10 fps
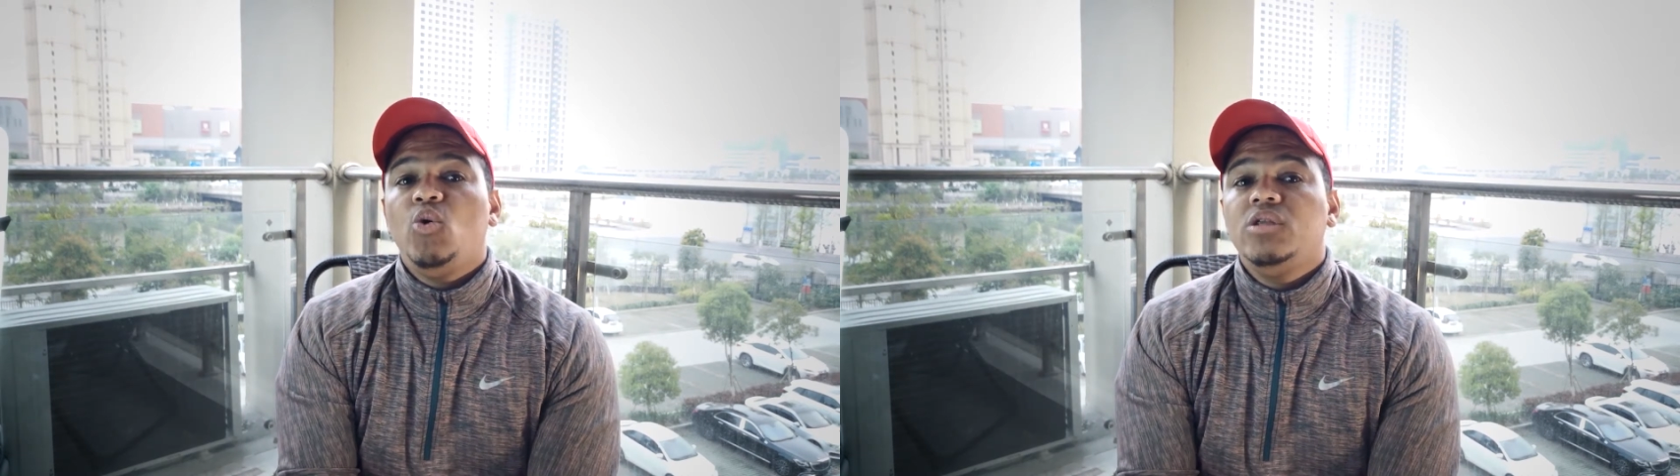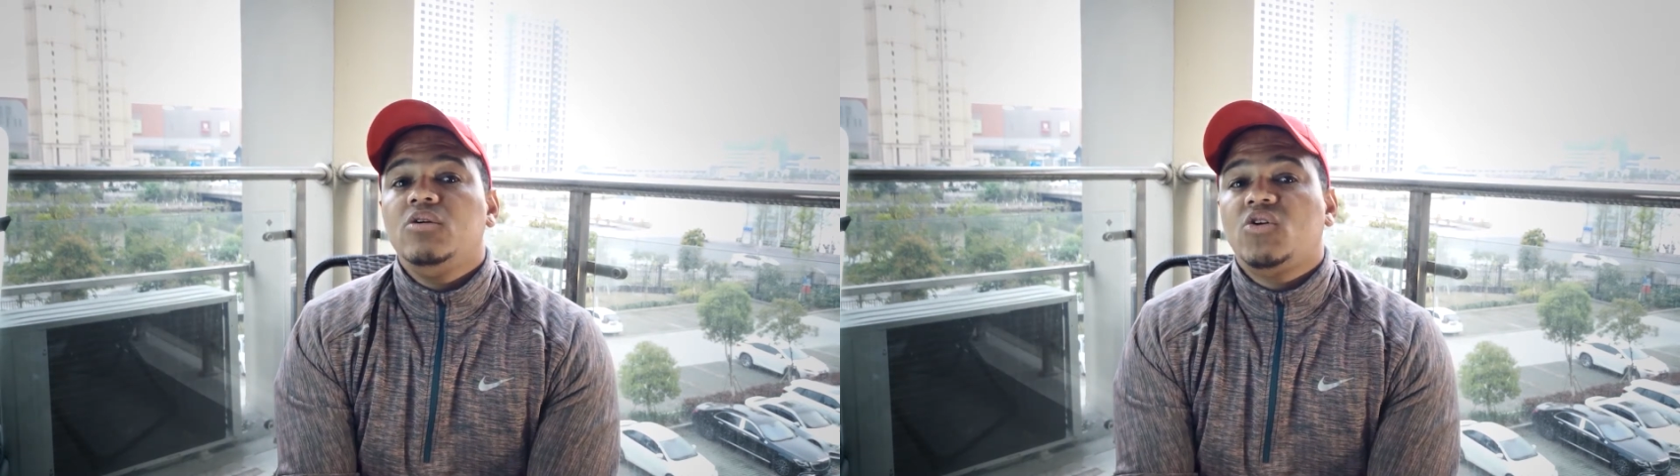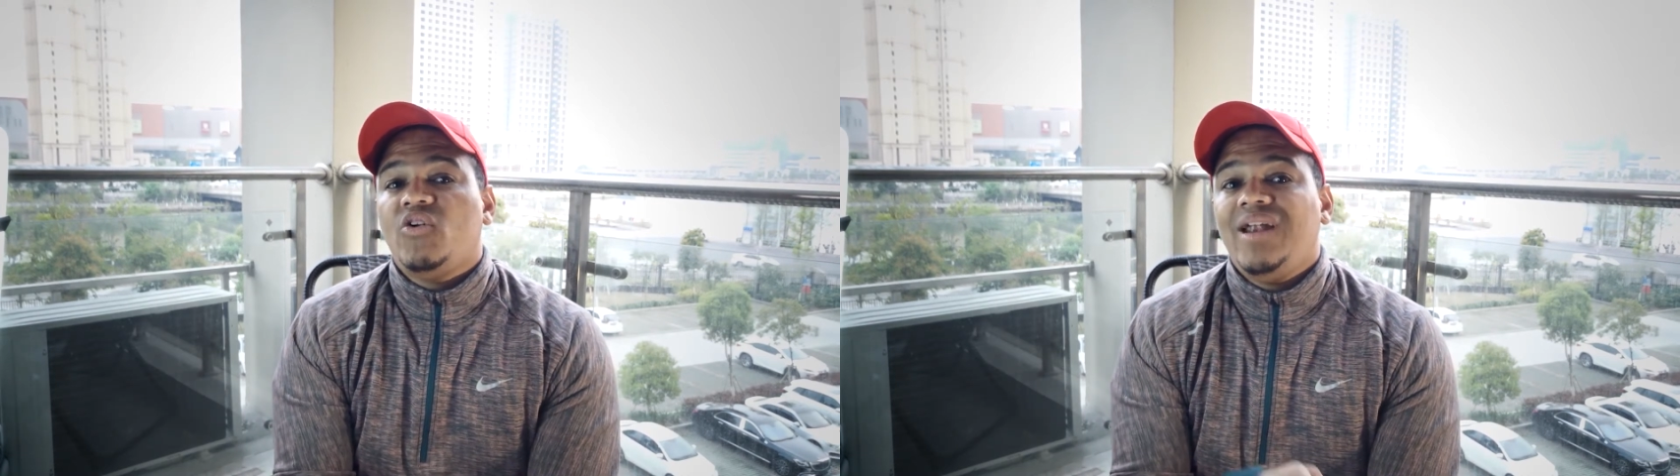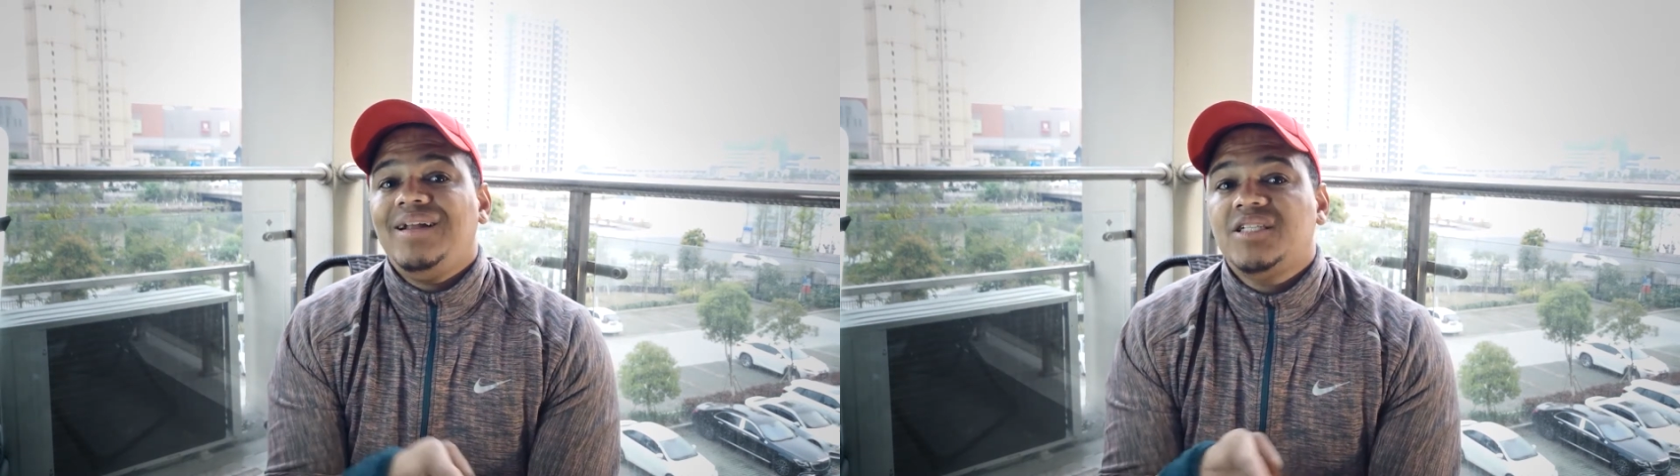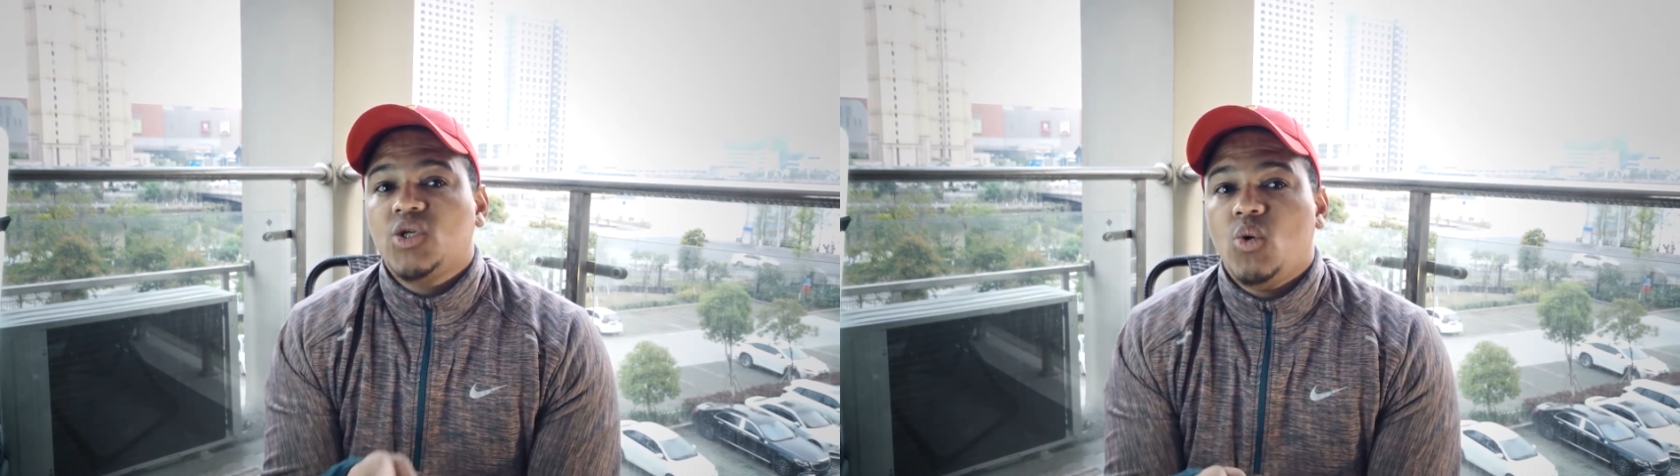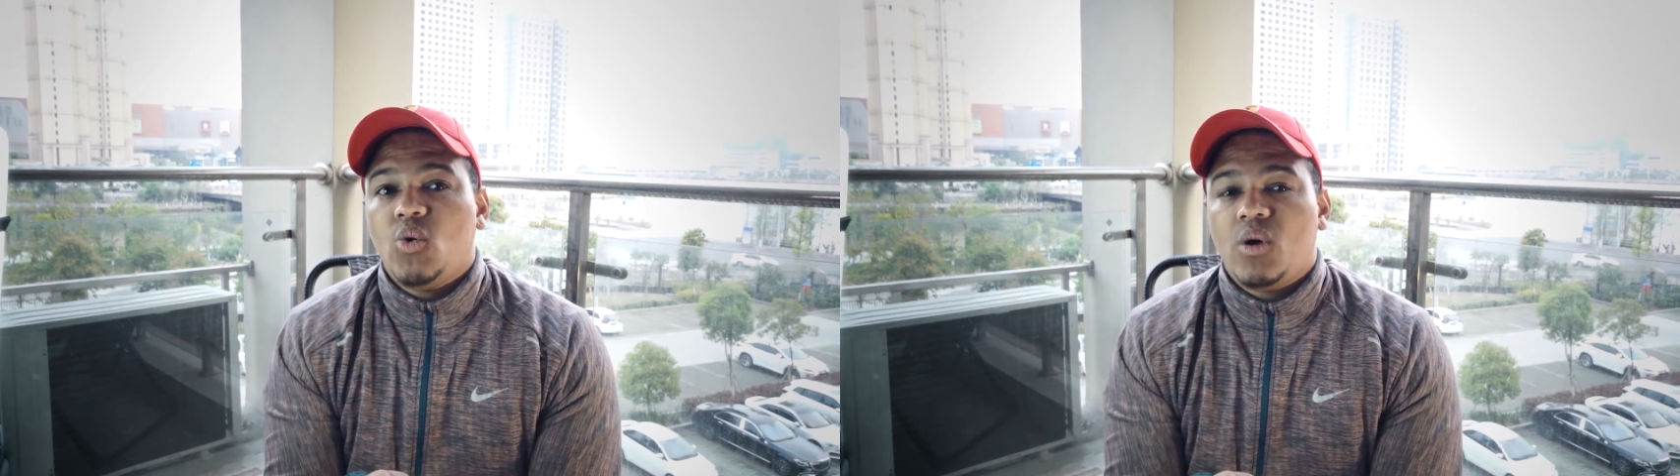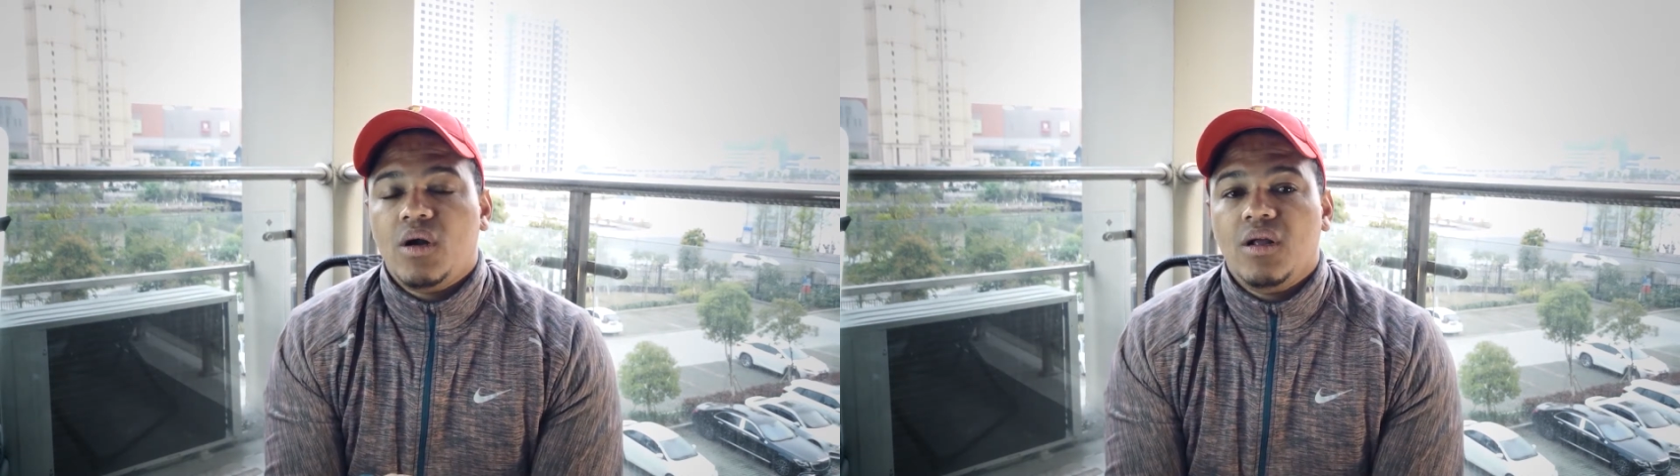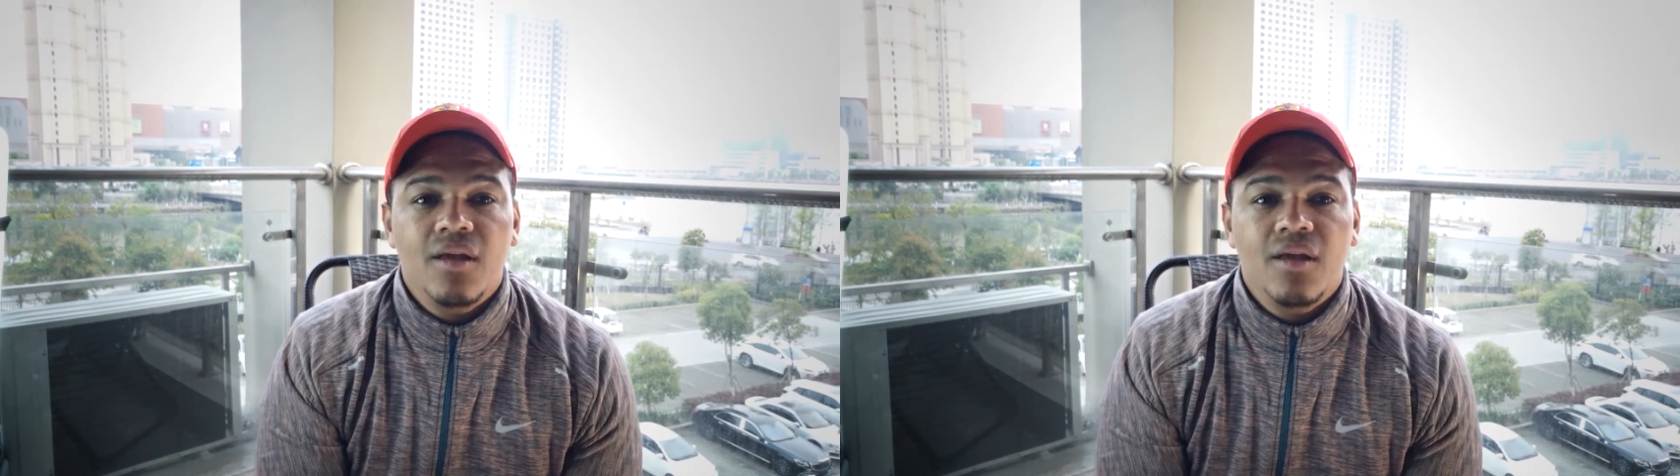on your credit score,